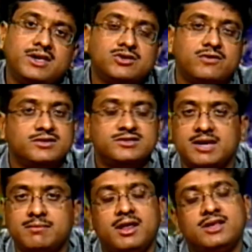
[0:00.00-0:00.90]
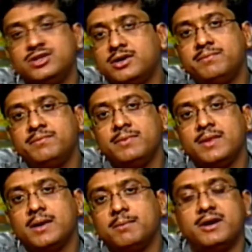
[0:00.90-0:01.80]
of the same nature,
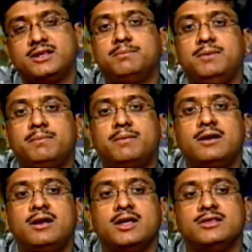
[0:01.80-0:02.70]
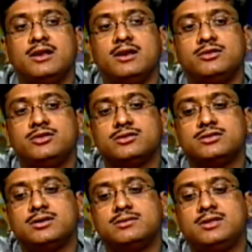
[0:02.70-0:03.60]
but the people,
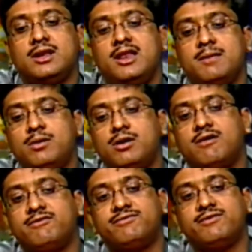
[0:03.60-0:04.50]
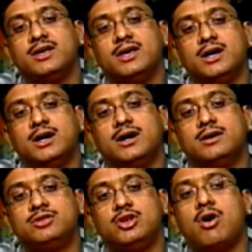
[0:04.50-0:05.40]
the level of
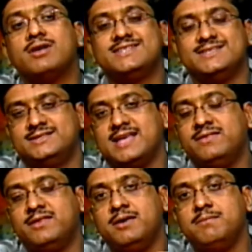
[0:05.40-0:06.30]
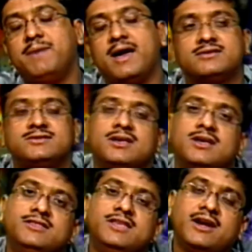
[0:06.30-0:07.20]
the losses and the impacts,
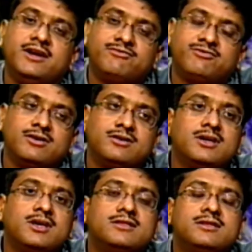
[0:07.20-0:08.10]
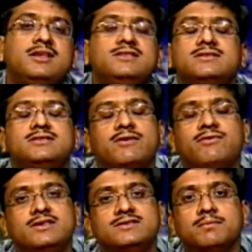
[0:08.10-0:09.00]
they are different. The reasons are very
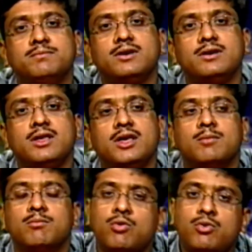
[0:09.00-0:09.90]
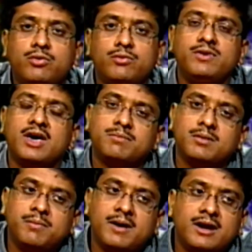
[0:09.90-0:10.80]
simple. More we are
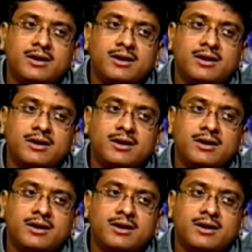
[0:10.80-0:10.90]
prepared,